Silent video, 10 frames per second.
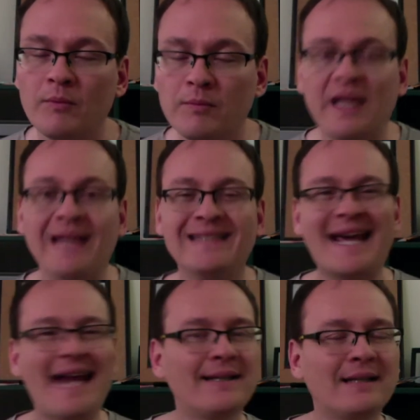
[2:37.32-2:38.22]
is
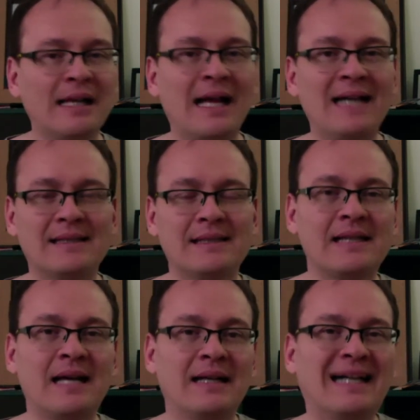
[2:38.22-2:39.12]
Canada a
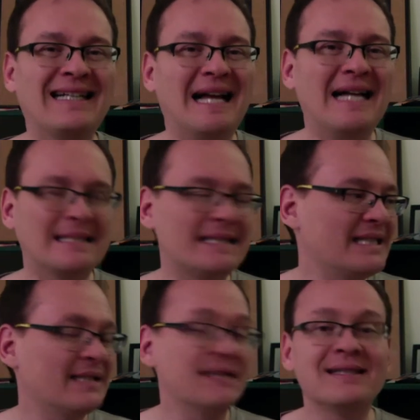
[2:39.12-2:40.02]

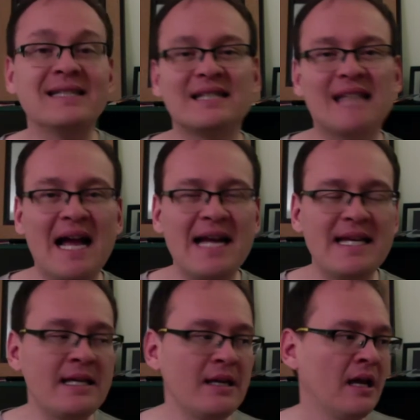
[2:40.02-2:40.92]
classless
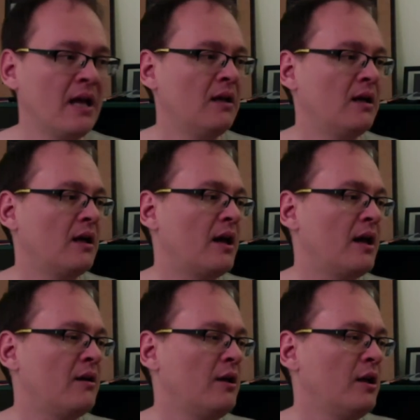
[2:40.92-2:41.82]
society?
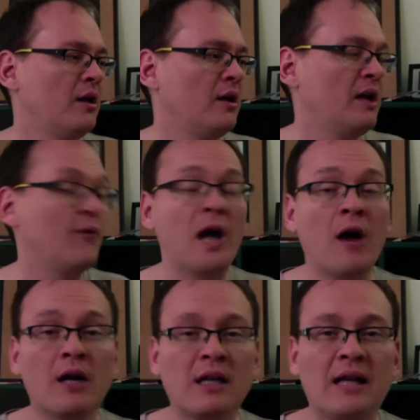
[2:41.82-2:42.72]
If we
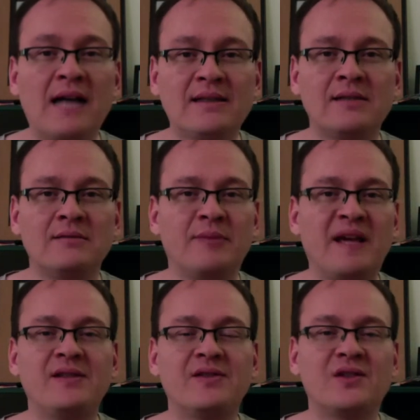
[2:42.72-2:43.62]
are a
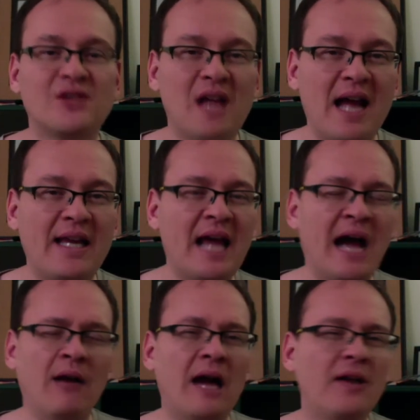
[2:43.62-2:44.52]
class-based society,
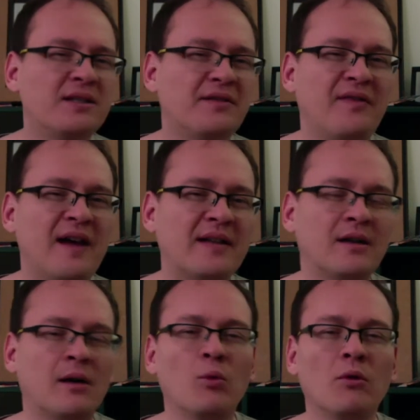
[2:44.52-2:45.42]
how does it affect
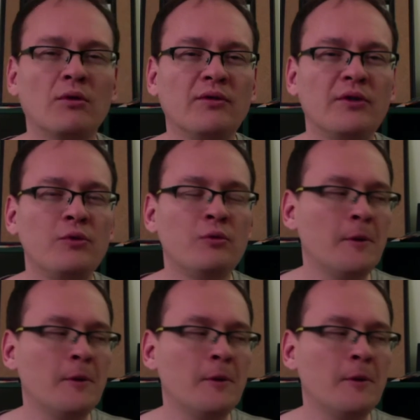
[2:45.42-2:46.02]
our worldview?